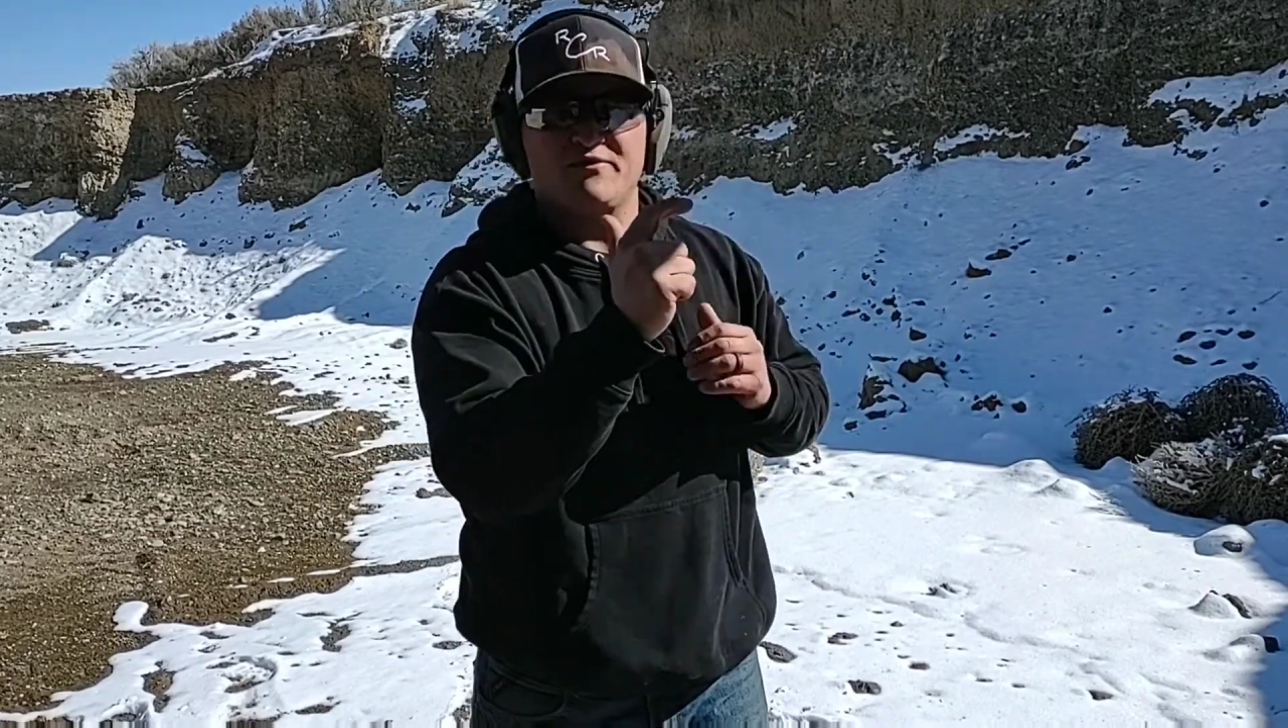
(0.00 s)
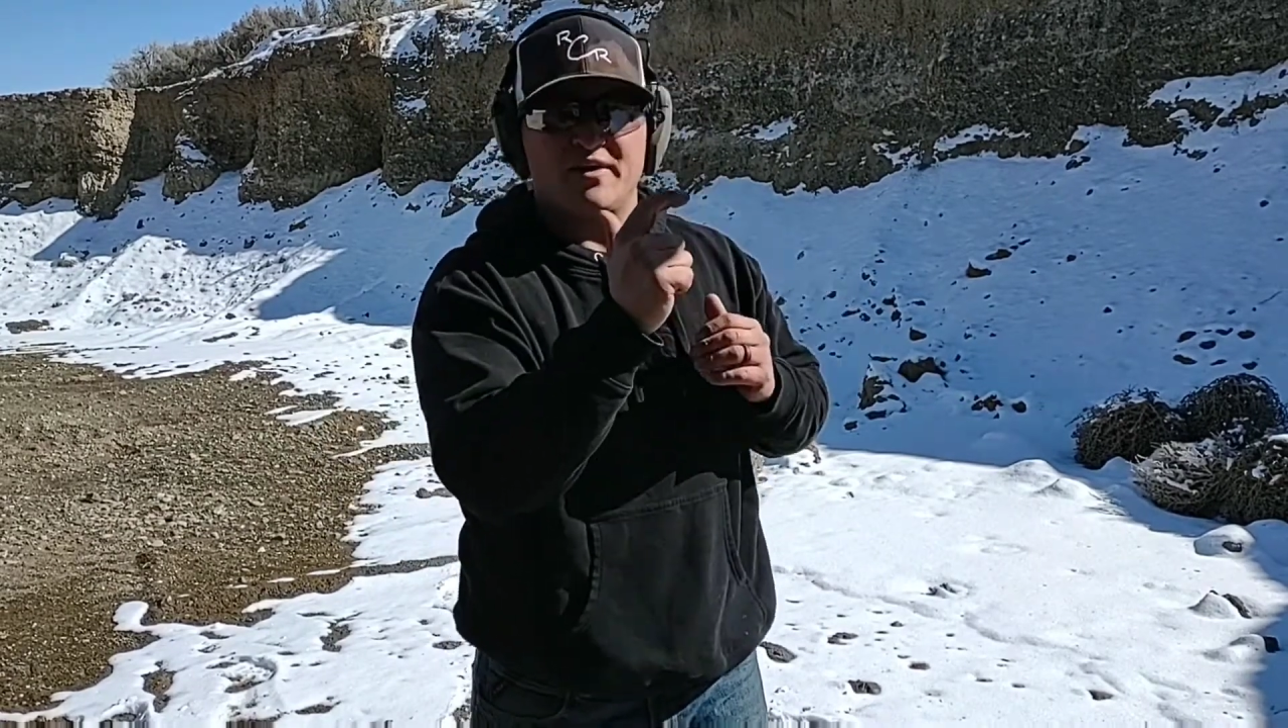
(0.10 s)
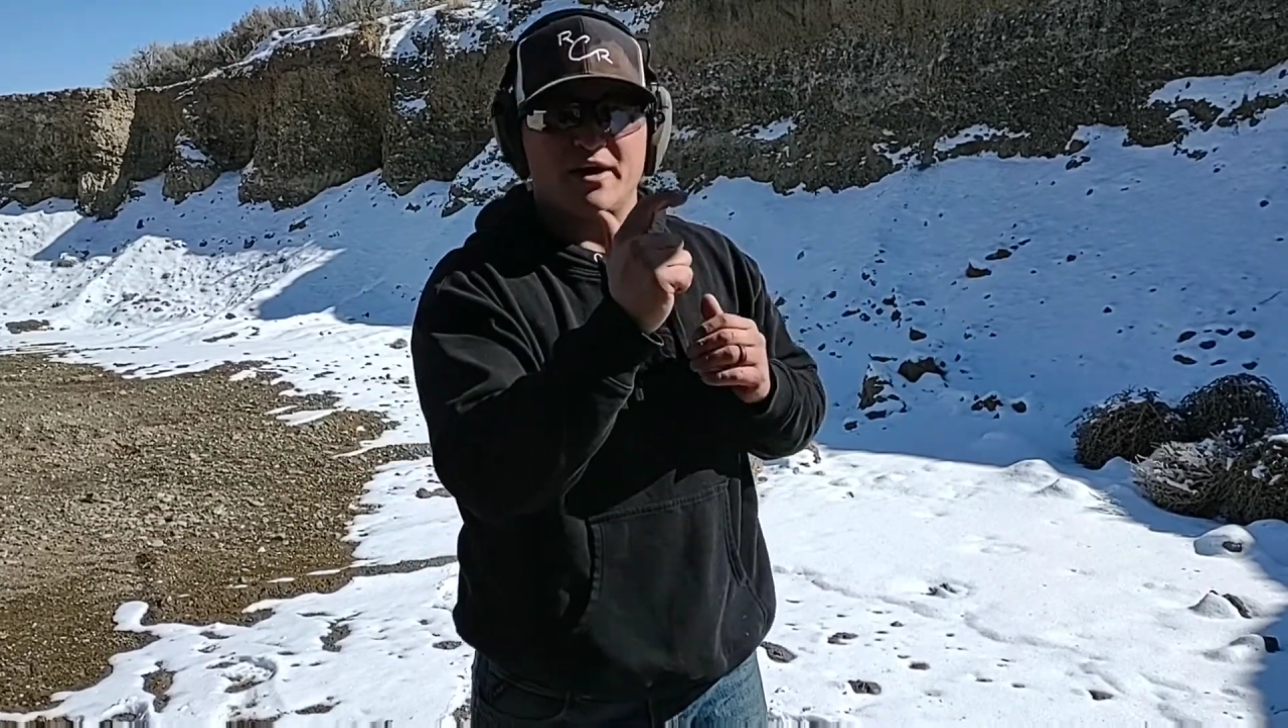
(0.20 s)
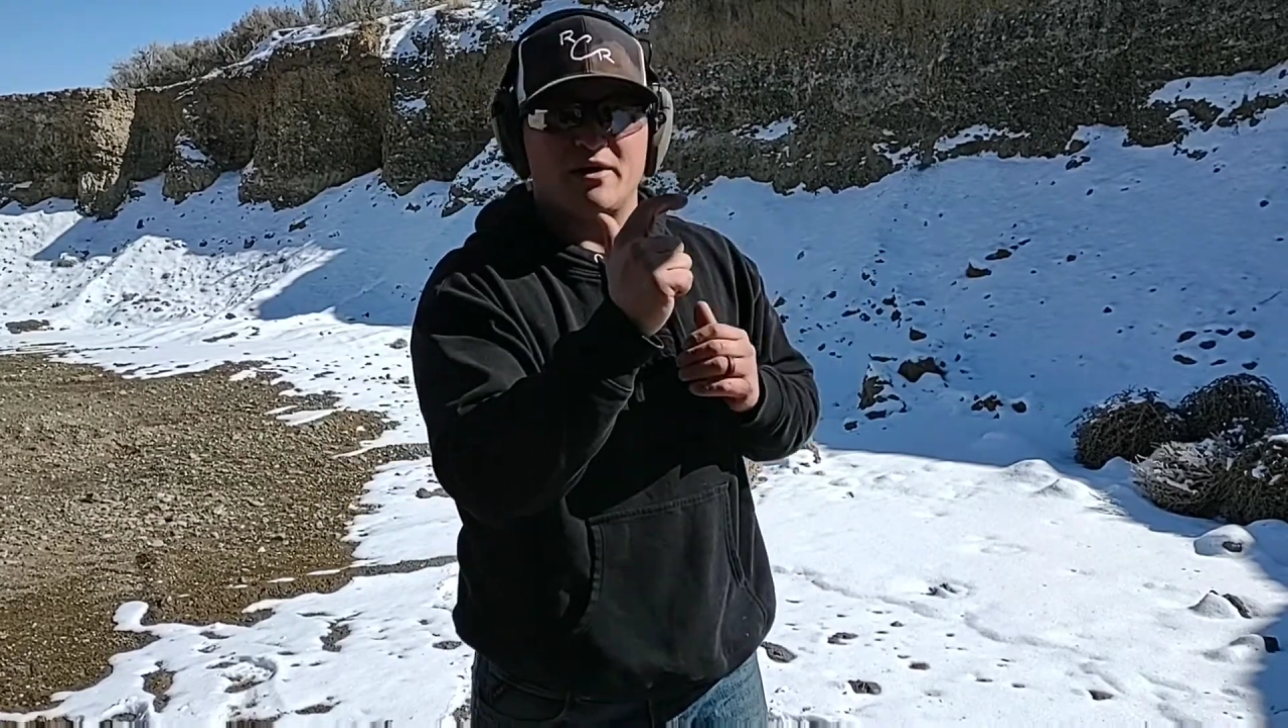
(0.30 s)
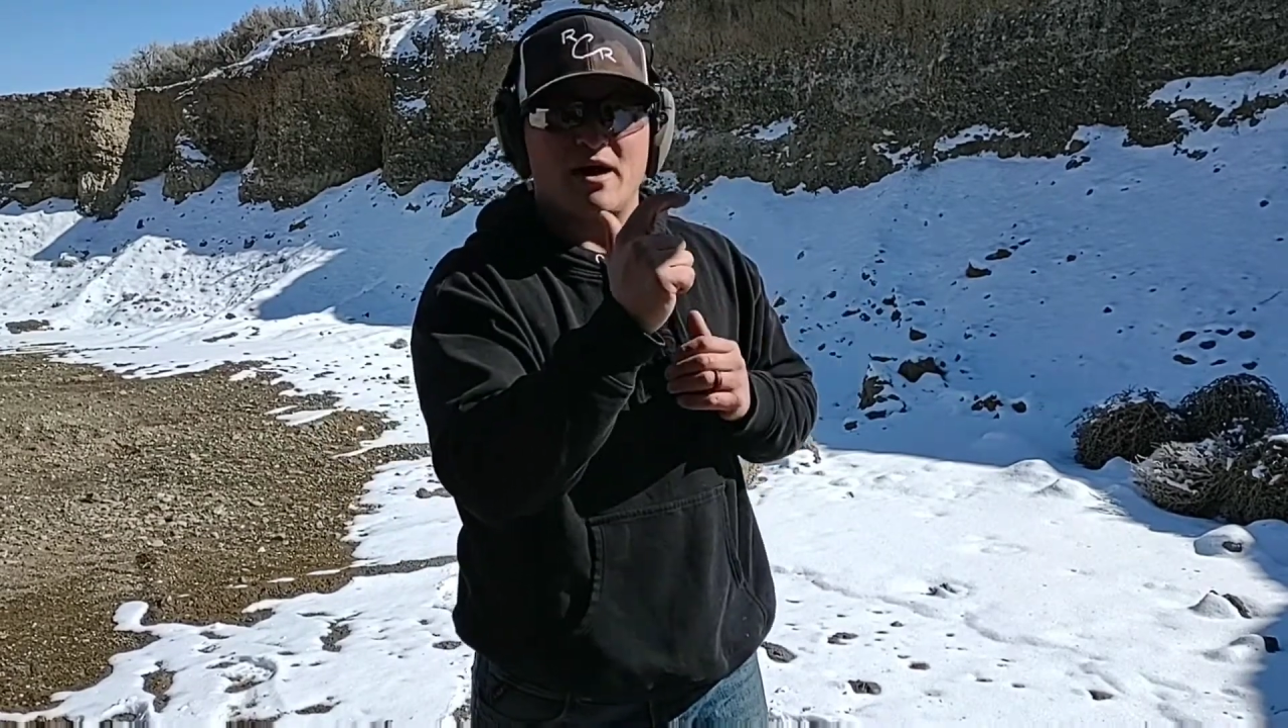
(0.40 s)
finger